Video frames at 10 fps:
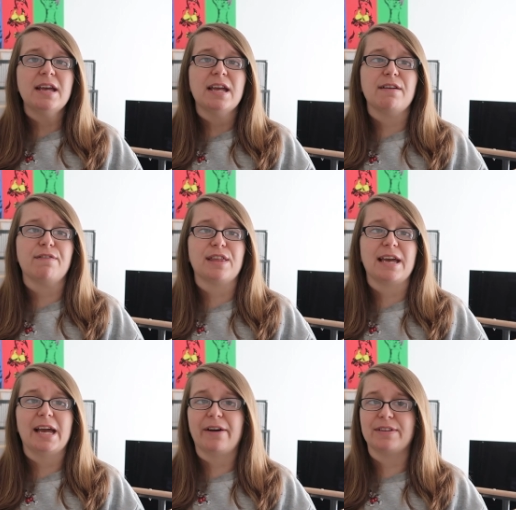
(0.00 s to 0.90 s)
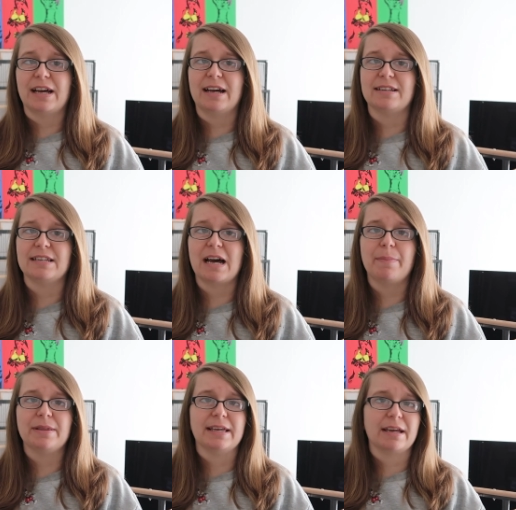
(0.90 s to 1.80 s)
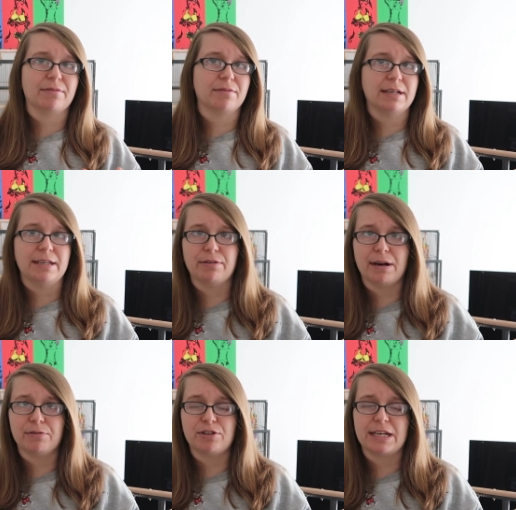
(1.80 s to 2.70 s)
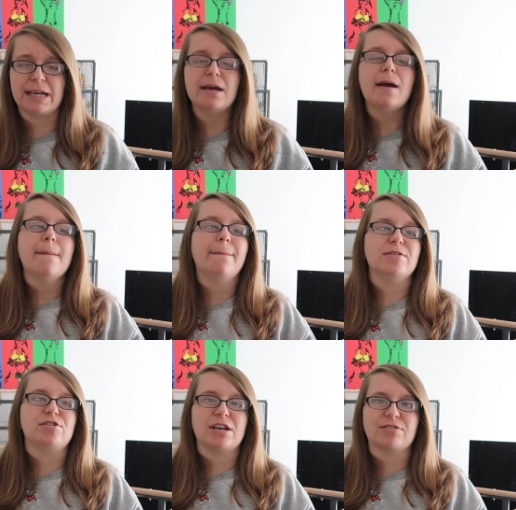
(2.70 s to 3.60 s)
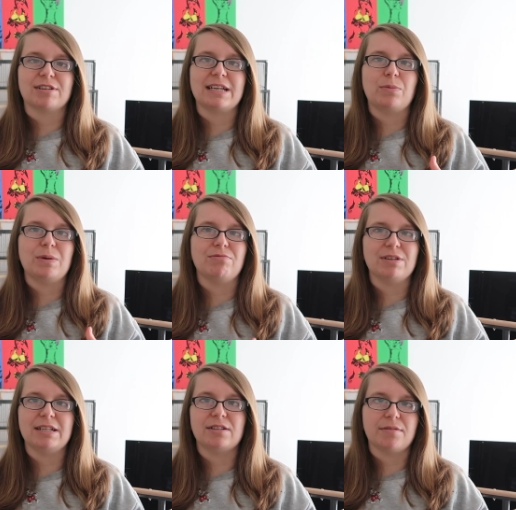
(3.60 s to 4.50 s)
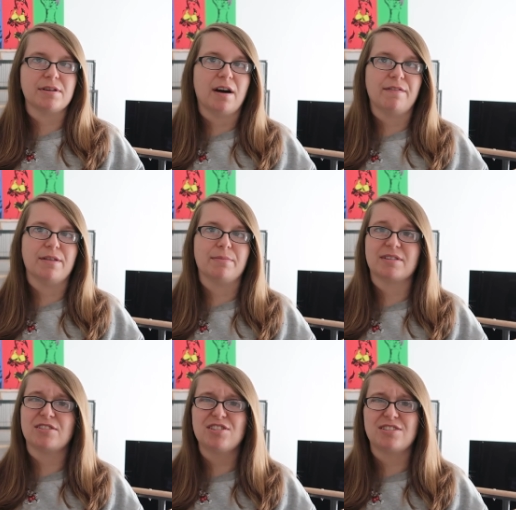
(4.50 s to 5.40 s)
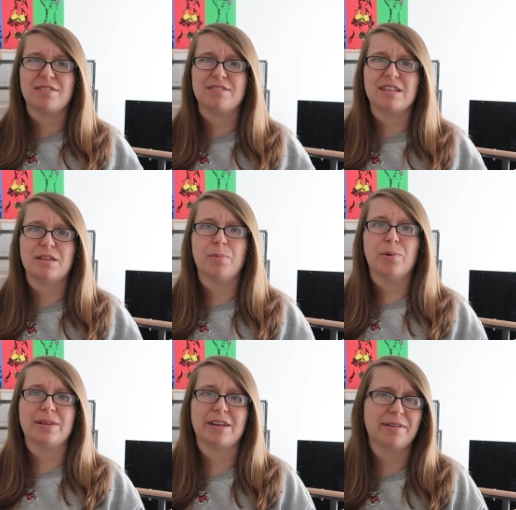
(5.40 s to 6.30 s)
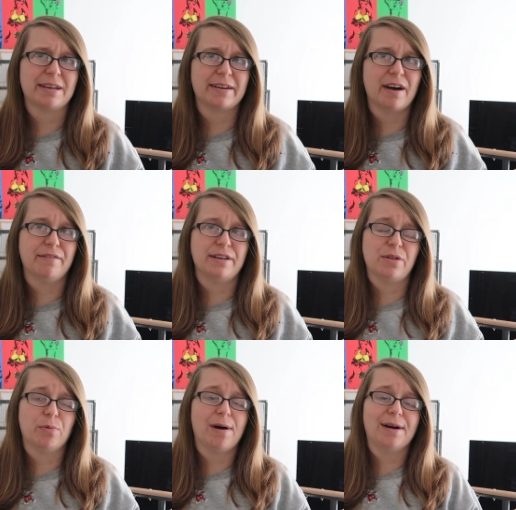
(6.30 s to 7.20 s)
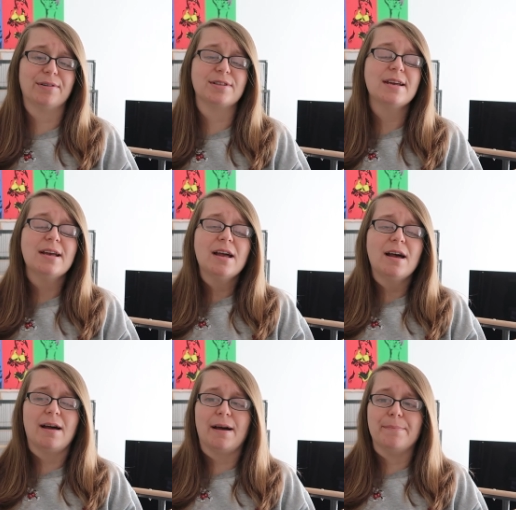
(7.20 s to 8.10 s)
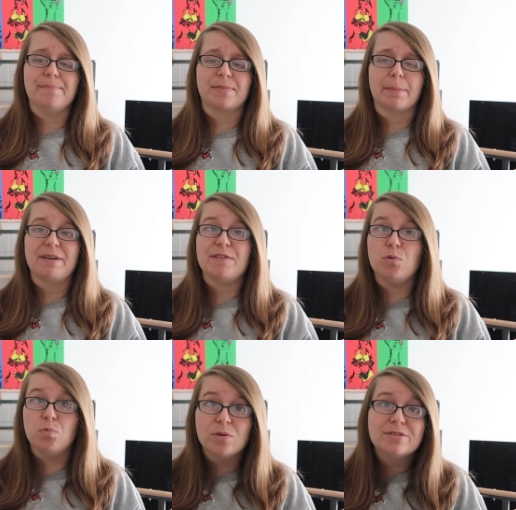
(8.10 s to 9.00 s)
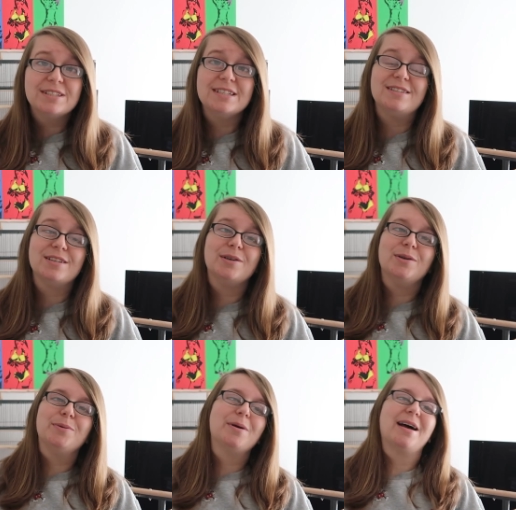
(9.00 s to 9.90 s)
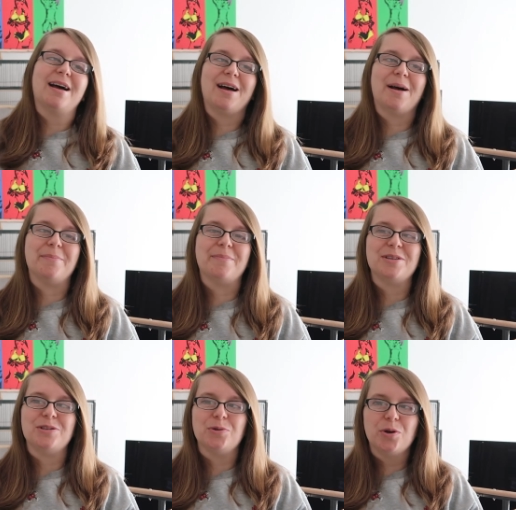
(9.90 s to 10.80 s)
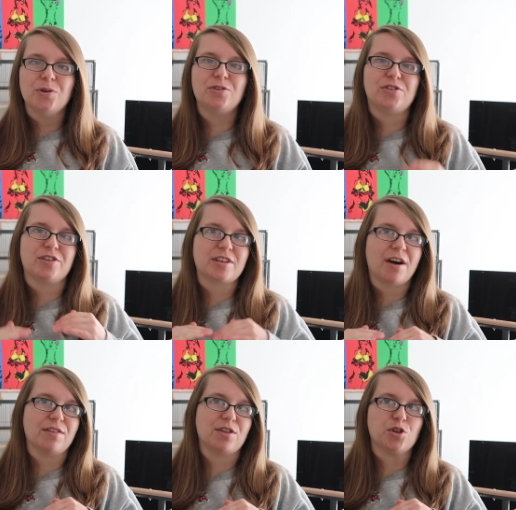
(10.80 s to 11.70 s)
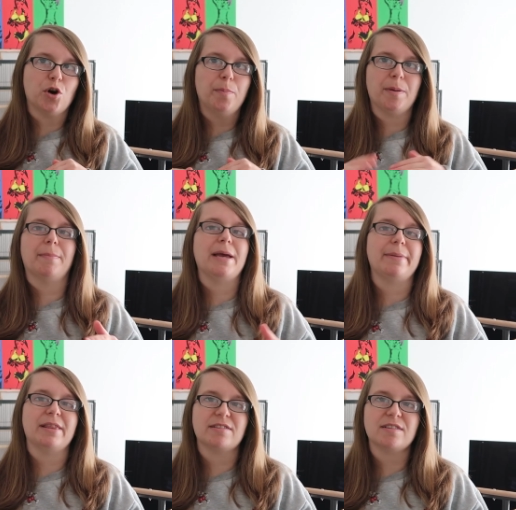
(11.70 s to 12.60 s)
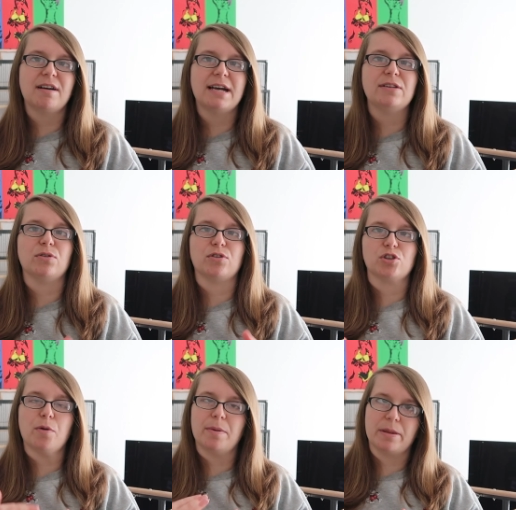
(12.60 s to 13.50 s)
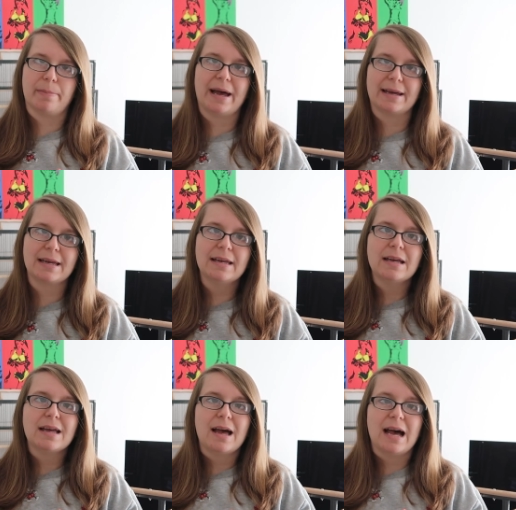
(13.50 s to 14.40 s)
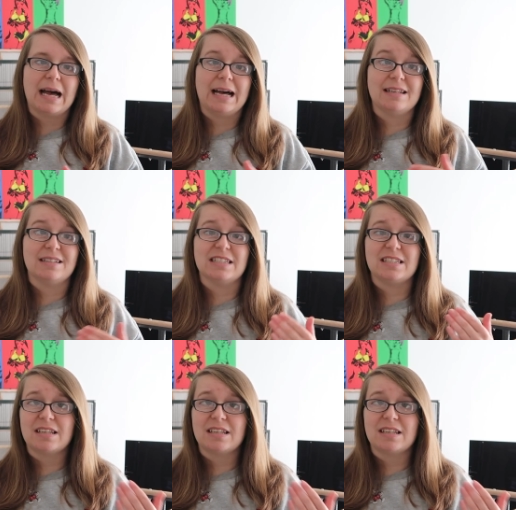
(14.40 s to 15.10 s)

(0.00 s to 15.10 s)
if they haven't had a nap and they're getting really grouchy, but generally we really don't cover them because I just don't see the point. They don't get covered in the wild. But if you wanted to, you could just cover the top and maybe the side, or the top and the back, and